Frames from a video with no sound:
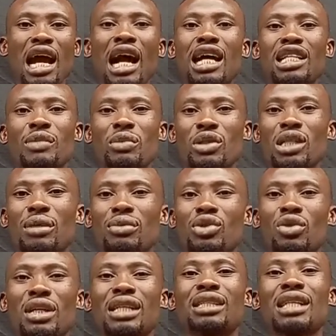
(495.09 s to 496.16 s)
as possible,
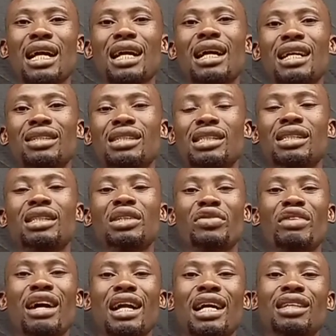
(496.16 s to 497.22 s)
so that I can see
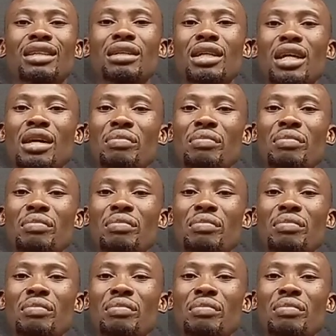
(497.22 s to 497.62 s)
if I can